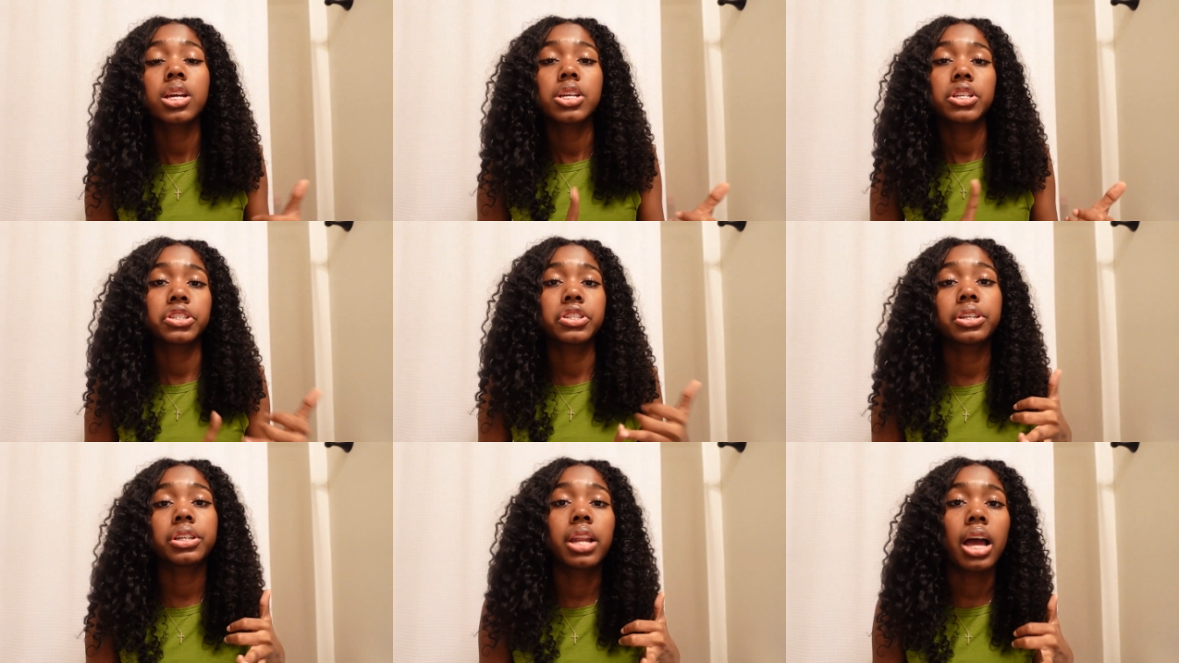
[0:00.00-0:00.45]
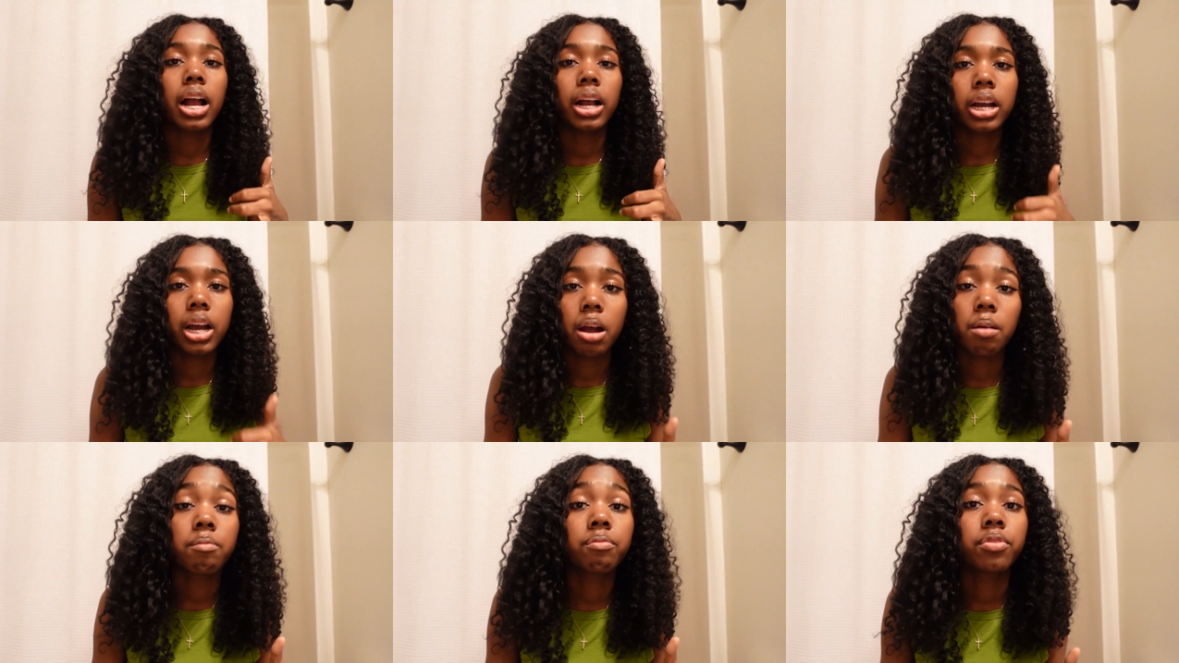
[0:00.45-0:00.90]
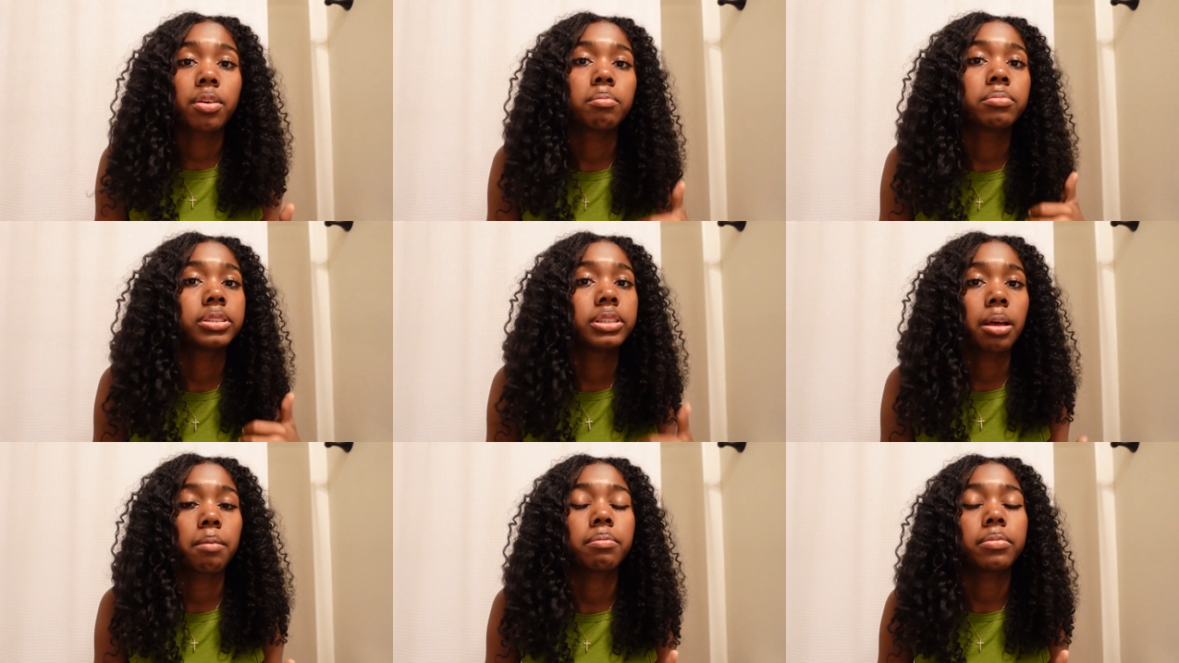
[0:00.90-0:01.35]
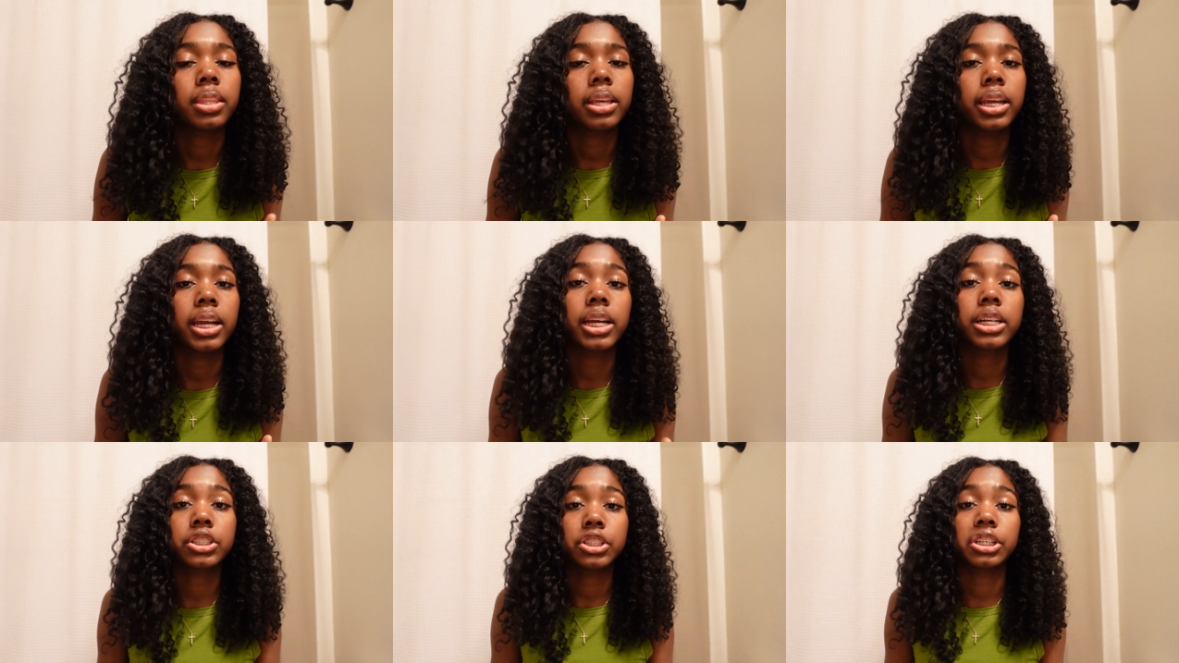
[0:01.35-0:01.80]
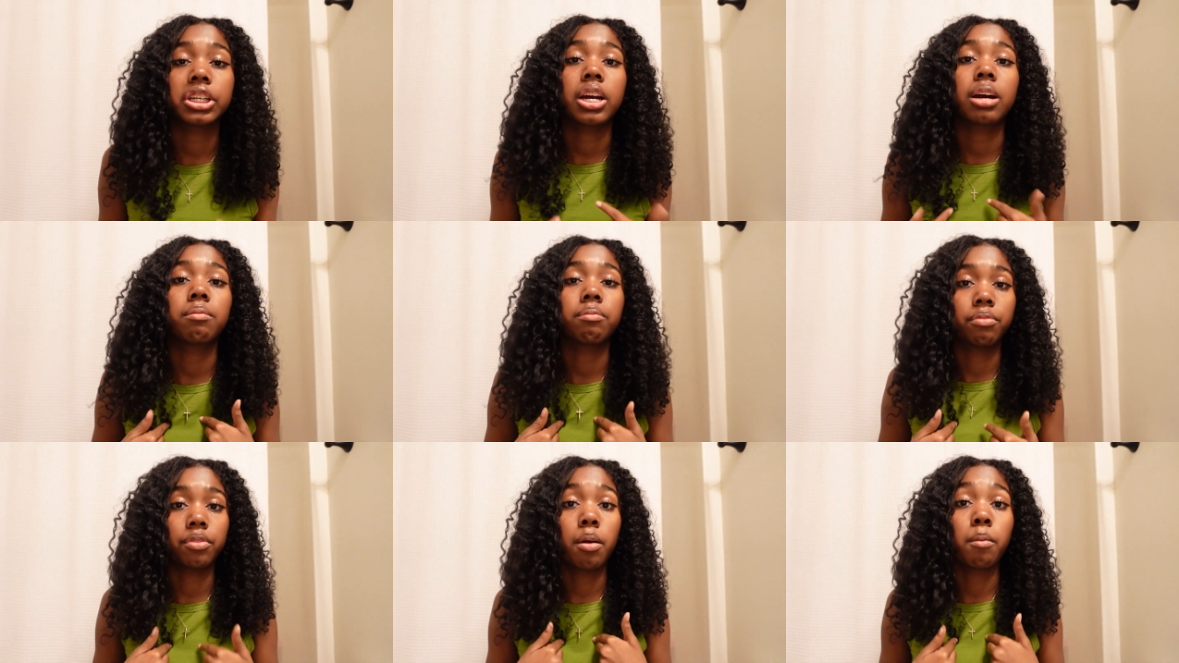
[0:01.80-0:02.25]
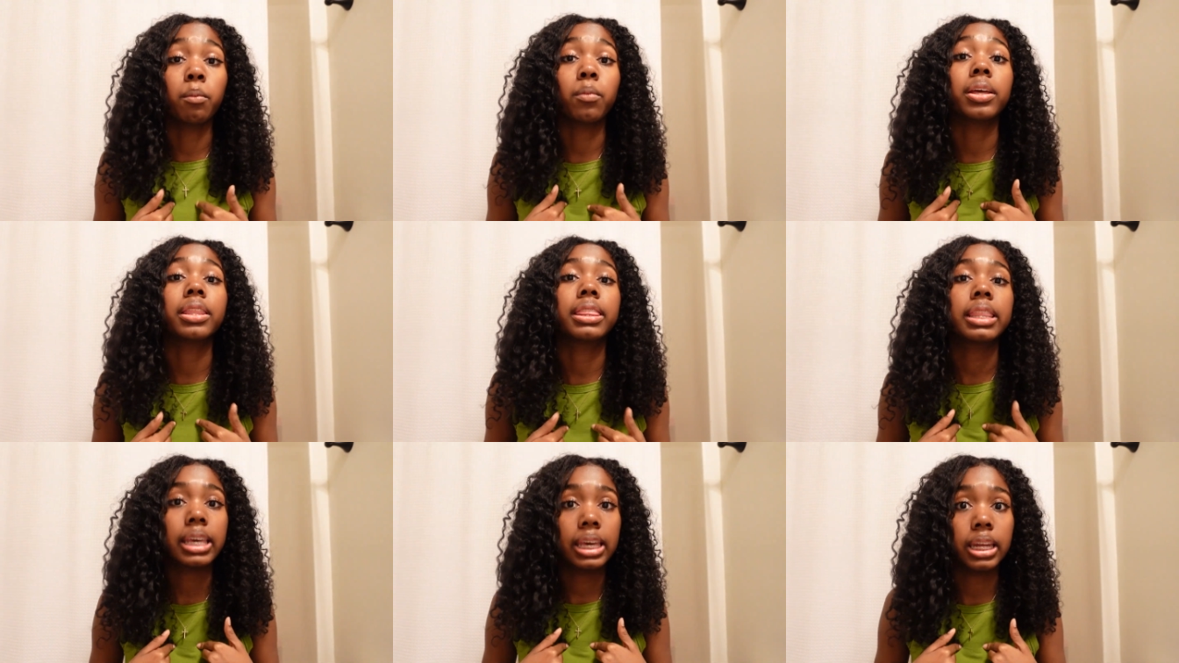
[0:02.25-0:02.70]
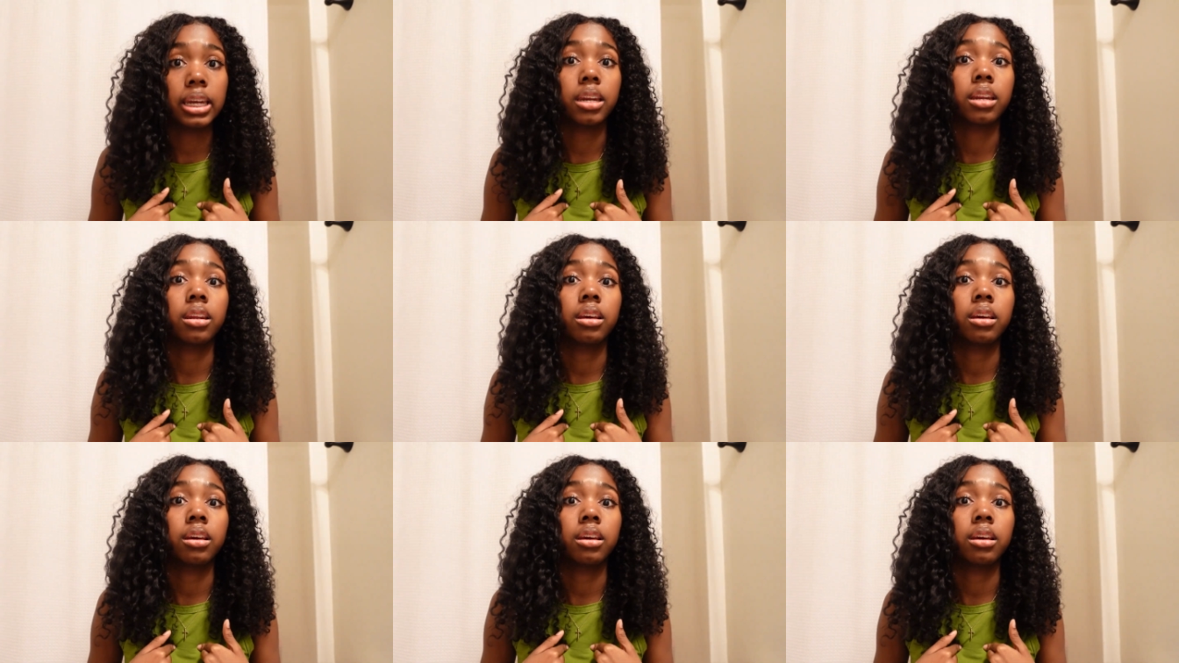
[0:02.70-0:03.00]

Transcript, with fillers: should not come from something, it should come from within.